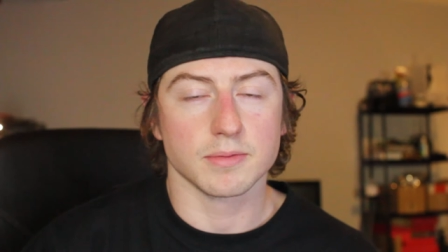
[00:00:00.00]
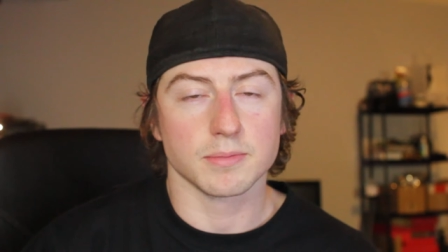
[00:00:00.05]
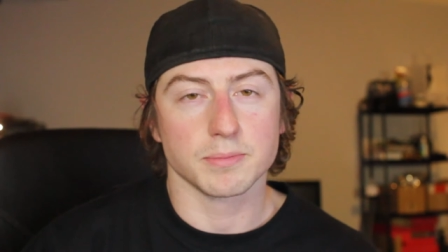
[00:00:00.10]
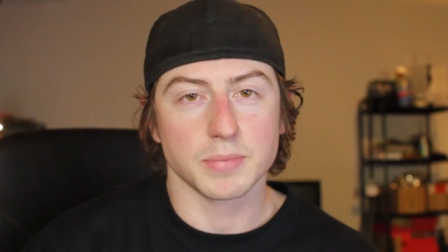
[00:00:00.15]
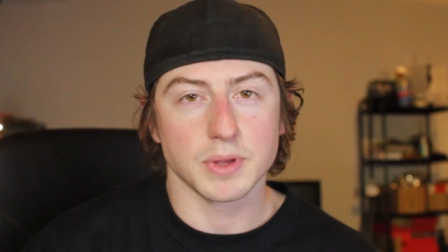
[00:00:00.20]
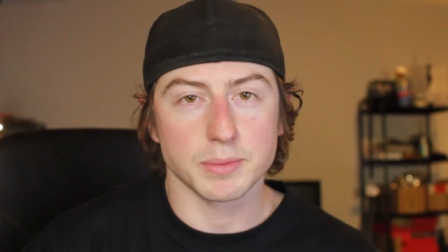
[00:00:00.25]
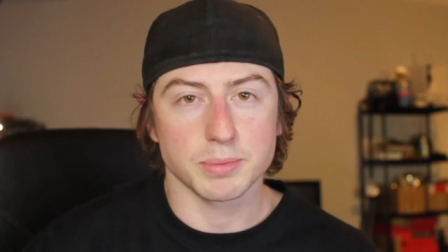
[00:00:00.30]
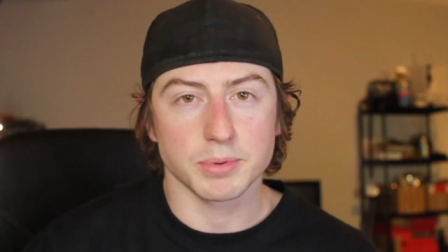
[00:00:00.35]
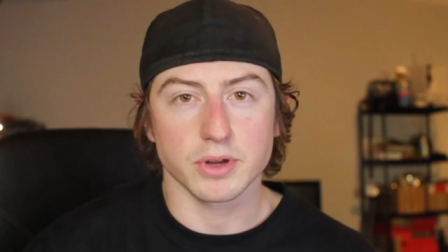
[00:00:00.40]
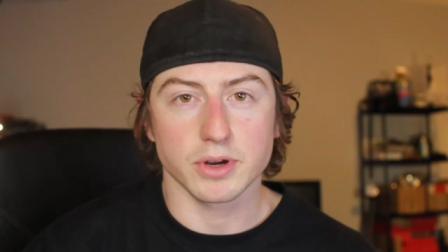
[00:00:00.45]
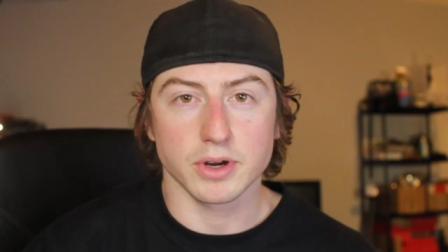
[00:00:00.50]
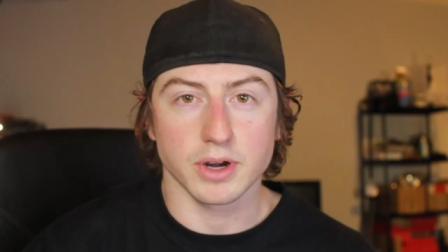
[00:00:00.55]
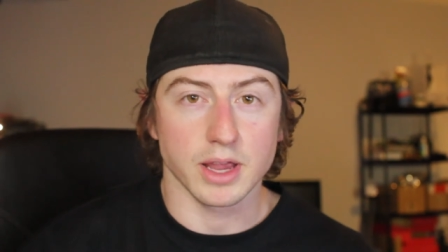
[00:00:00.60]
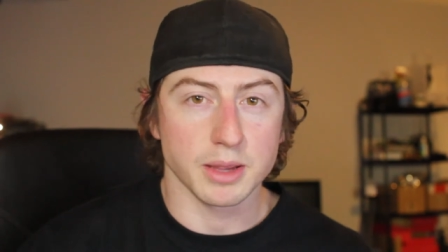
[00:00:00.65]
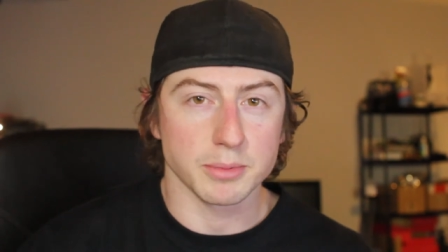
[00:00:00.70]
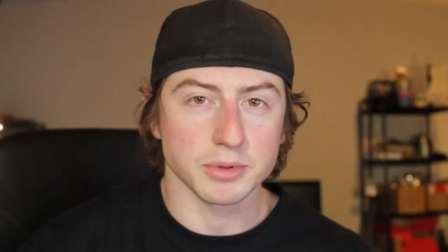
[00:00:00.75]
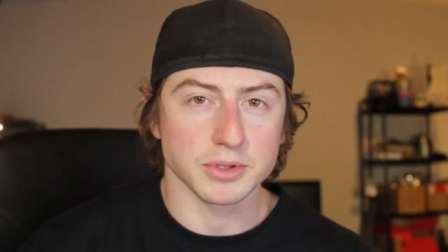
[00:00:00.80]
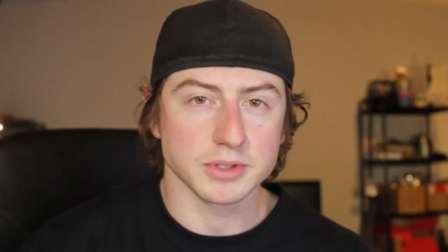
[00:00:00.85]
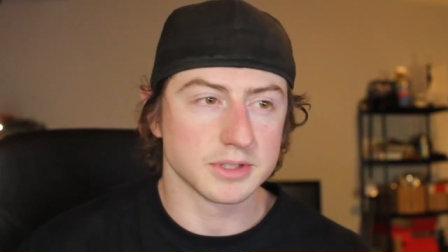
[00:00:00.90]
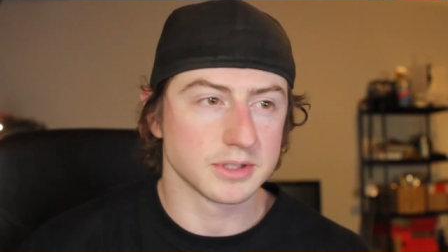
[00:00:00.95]
people are
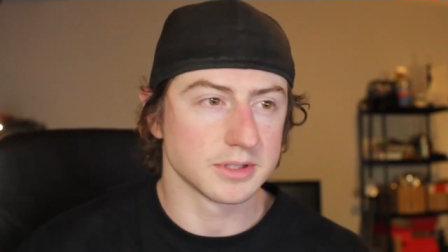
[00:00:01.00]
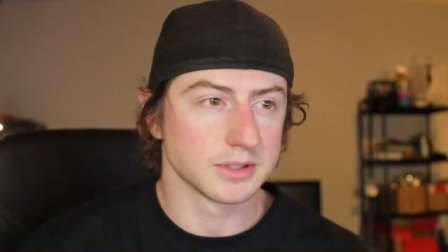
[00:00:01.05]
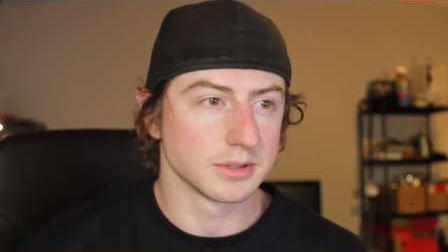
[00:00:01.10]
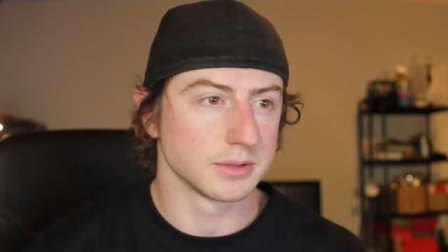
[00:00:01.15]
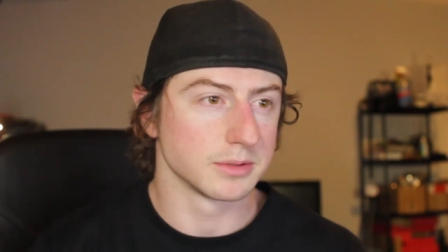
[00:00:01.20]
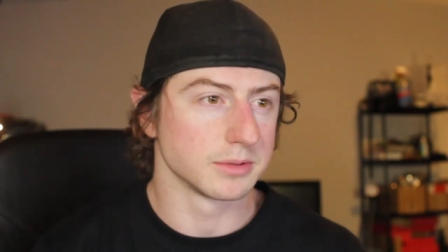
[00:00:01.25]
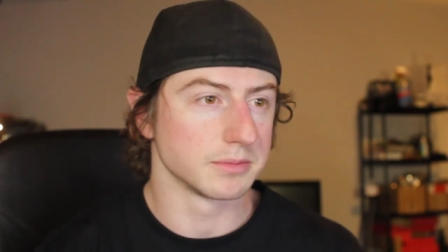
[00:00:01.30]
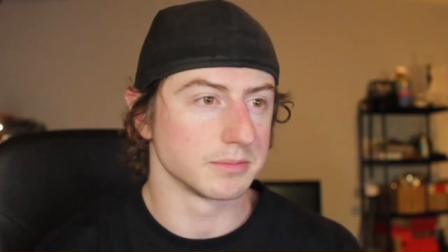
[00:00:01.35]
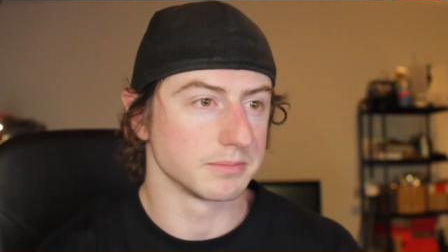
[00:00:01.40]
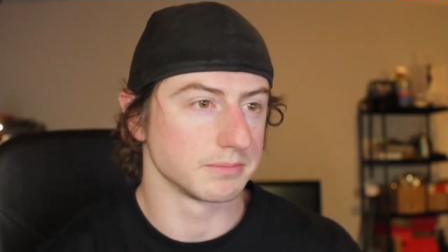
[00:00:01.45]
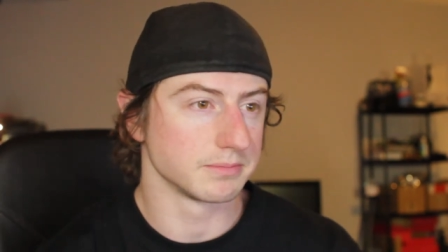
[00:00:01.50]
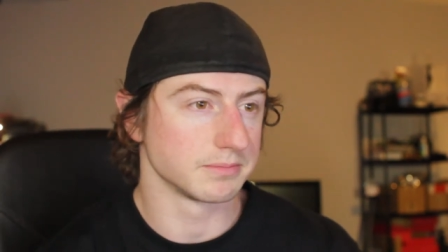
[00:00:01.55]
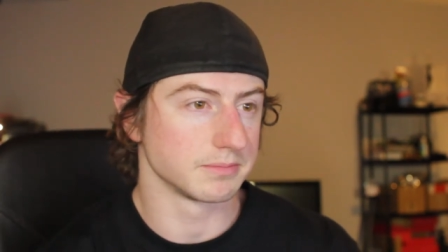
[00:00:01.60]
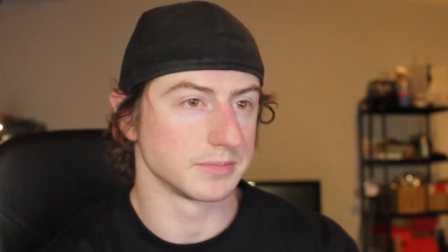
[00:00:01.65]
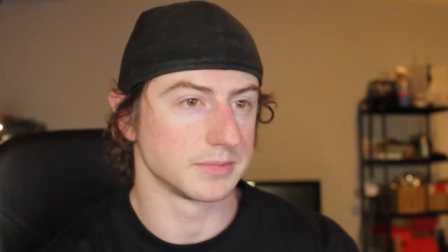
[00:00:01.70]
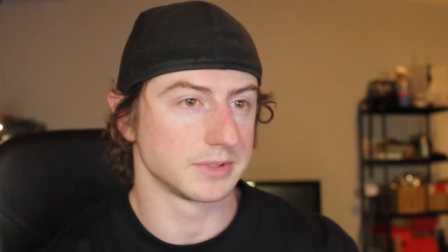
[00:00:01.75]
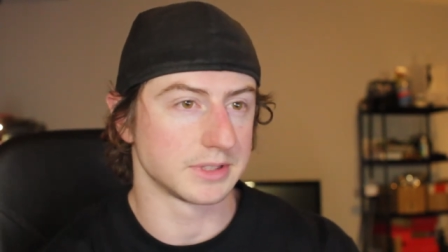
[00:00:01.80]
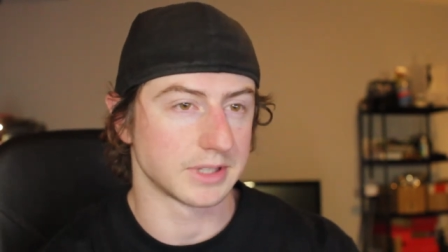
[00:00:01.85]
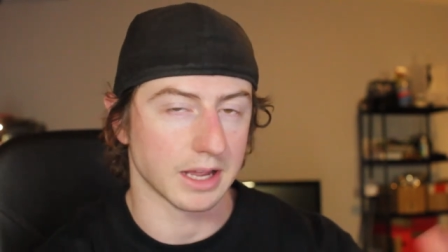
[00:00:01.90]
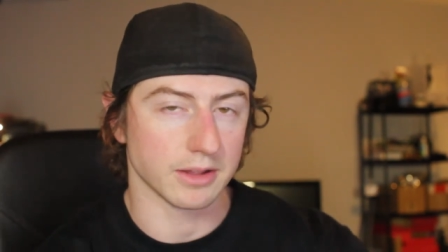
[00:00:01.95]
able to
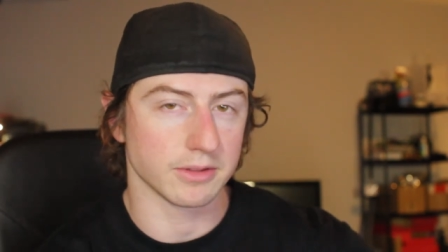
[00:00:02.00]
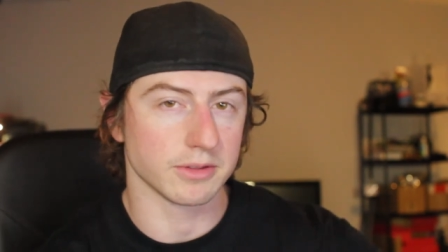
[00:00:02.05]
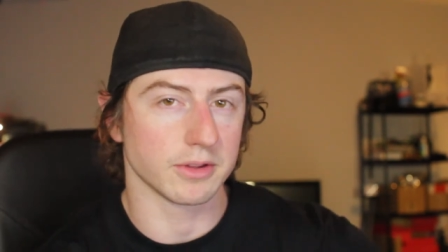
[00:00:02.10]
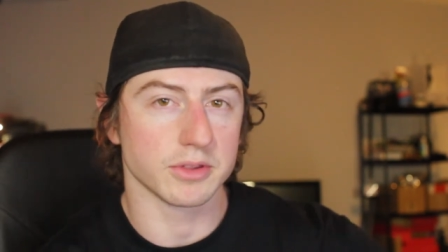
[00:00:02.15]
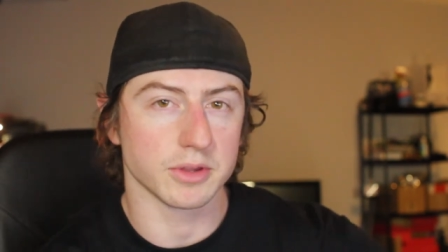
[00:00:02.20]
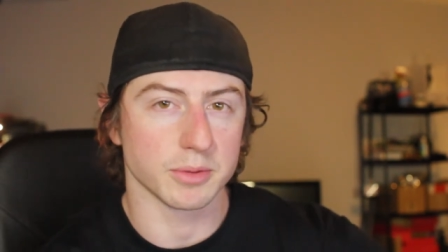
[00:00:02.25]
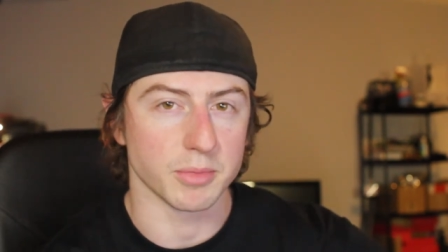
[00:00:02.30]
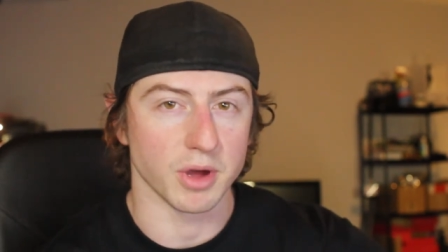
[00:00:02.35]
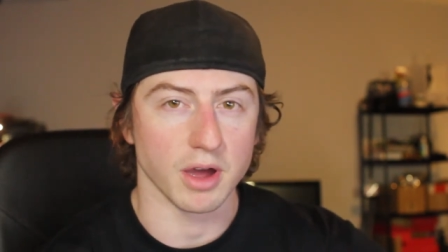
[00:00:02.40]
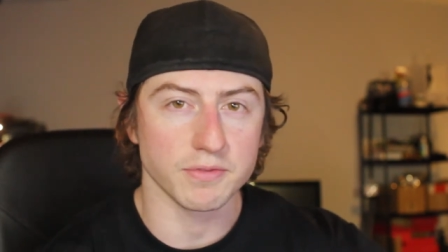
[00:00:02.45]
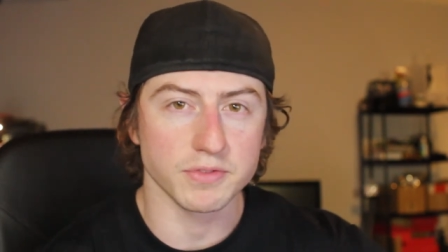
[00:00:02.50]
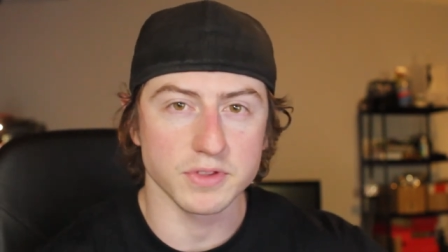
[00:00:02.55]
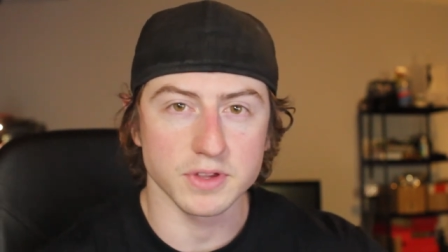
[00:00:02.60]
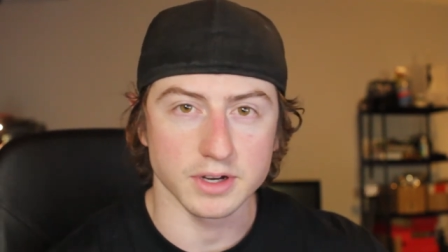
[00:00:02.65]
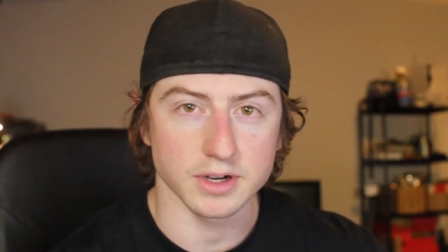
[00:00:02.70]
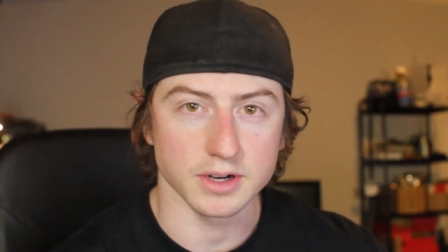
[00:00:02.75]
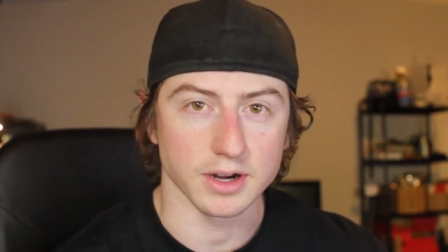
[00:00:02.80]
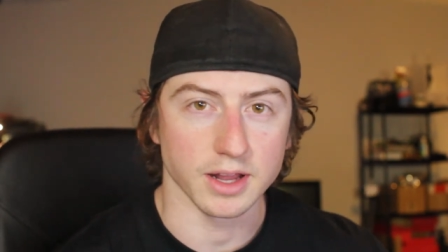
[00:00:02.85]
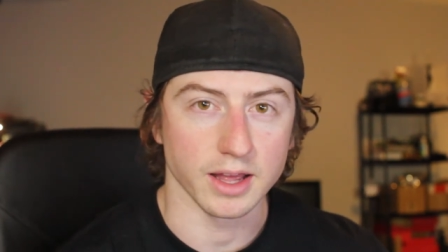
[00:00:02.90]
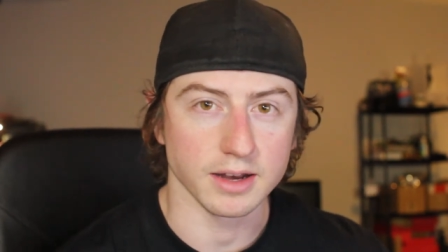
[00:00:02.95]
download them off the
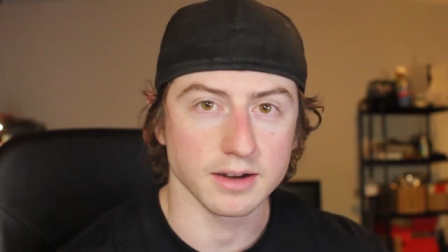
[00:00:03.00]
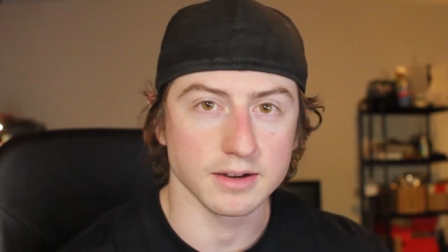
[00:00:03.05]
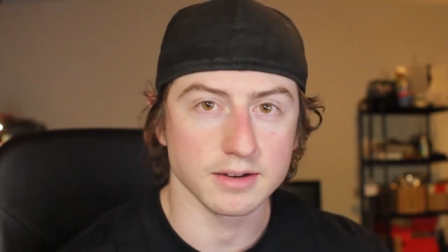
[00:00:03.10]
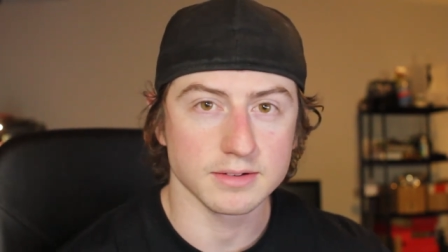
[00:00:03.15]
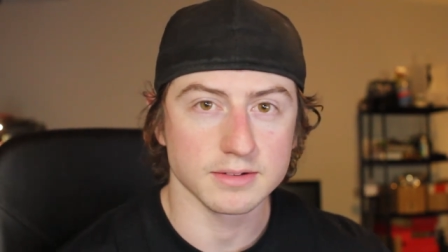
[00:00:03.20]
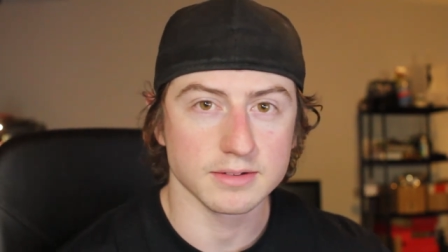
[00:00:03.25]
internet